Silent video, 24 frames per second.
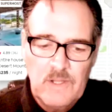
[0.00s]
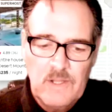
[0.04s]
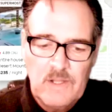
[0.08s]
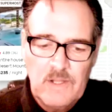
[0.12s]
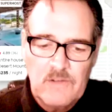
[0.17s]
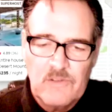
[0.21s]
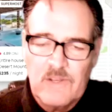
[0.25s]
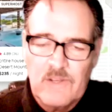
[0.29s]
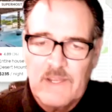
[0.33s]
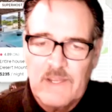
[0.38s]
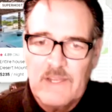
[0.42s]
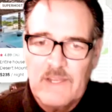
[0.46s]

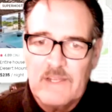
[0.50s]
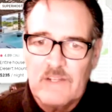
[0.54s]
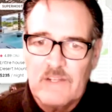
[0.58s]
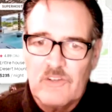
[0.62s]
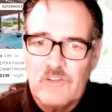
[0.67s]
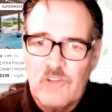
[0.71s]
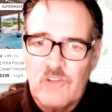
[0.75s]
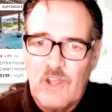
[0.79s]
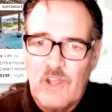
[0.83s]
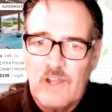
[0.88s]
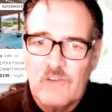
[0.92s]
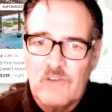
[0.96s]
to get in
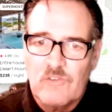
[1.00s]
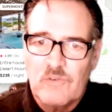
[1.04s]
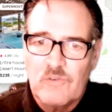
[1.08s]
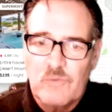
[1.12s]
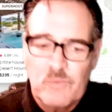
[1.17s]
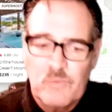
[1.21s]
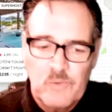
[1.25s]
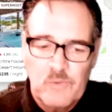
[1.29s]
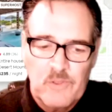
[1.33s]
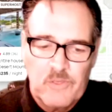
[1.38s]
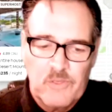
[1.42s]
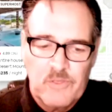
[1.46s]
touch
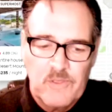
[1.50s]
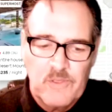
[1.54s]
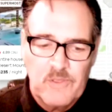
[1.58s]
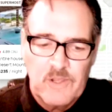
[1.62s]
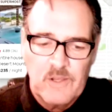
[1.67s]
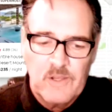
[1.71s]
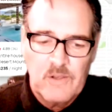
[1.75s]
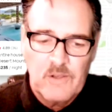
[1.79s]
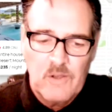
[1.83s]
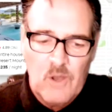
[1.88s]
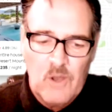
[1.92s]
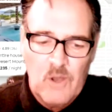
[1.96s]
with
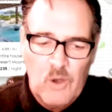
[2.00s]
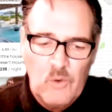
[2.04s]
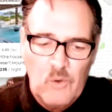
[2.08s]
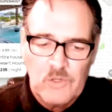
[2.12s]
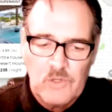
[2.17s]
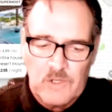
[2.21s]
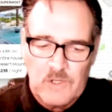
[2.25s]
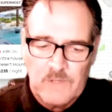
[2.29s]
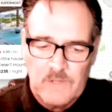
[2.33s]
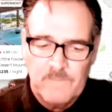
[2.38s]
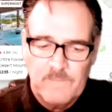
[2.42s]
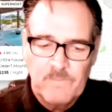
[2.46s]
the
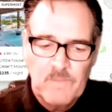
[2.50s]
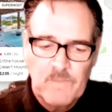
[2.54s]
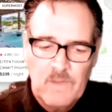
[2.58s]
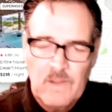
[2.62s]
owner.